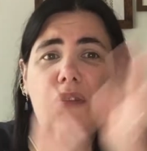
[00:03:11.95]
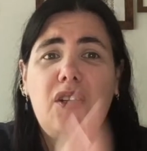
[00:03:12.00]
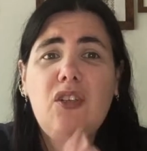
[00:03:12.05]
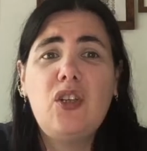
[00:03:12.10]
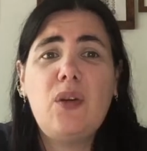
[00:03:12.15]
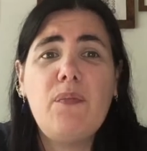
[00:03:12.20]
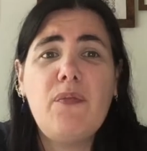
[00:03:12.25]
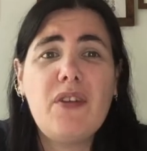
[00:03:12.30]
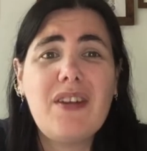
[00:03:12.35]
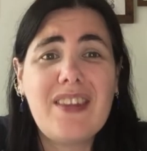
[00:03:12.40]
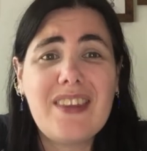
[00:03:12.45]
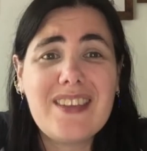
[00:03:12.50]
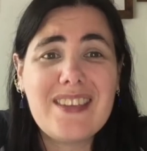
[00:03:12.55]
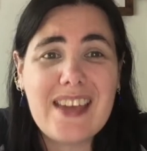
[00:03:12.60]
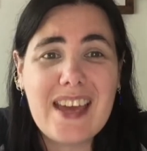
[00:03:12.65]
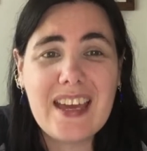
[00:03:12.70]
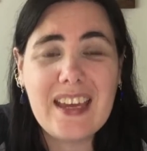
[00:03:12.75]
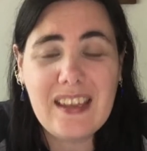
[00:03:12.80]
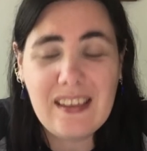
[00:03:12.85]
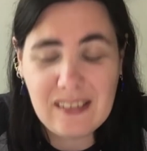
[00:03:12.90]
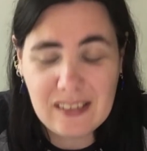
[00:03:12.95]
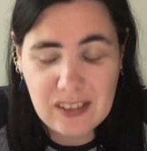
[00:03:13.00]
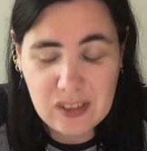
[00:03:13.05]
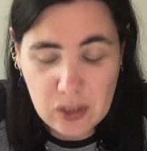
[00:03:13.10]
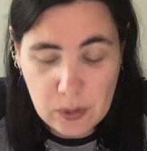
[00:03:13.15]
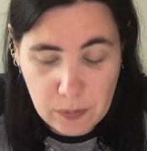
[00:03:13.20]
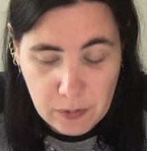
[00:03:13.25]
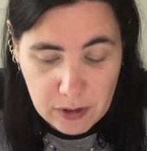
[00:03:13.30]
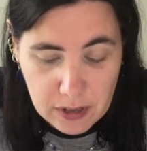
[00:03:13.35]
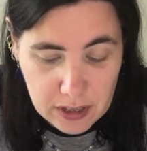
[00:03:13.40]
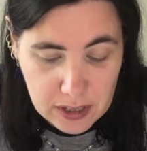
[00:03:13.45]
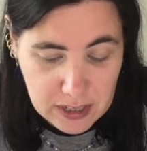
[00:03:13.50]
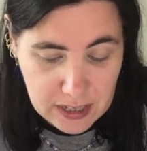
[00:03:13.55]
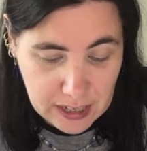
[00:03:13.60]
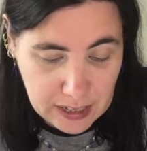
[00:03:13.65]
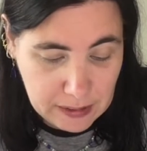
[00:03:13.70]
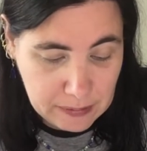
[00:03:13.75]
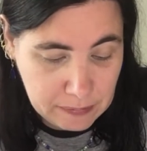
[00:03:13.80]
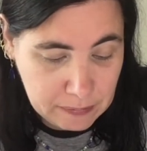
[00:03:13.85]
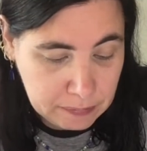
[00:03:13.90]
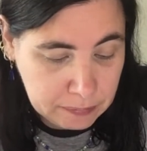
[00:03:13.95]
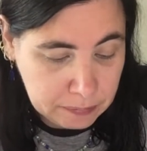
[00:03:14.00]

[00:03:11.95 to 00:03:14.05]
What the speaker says: job for another day, job for another day.